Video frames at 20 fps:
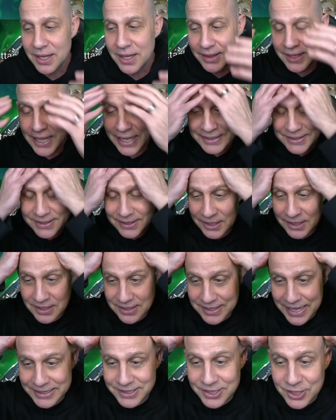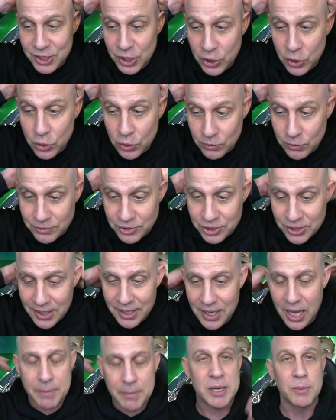That's huge.
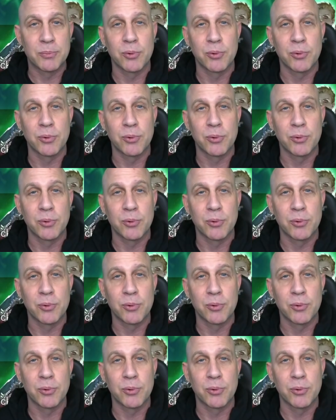I mean,